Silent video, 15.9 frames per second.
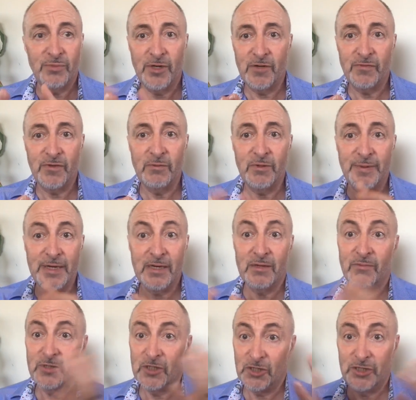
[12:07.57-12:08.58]
perfume, depending
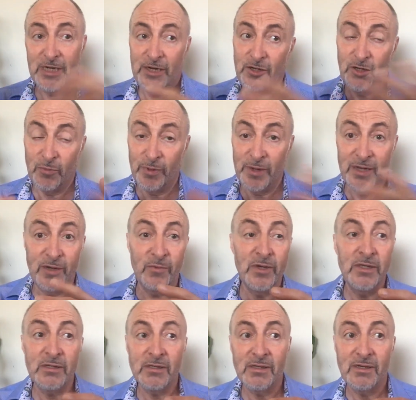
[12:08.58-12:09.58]
on which gender you're playing
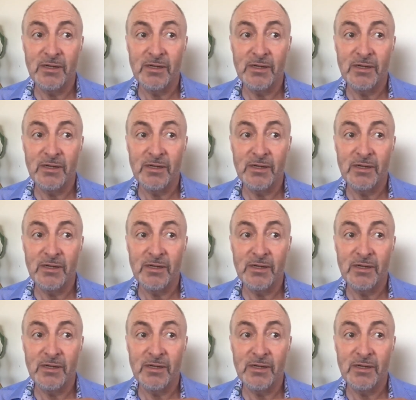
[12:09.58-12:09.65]
with,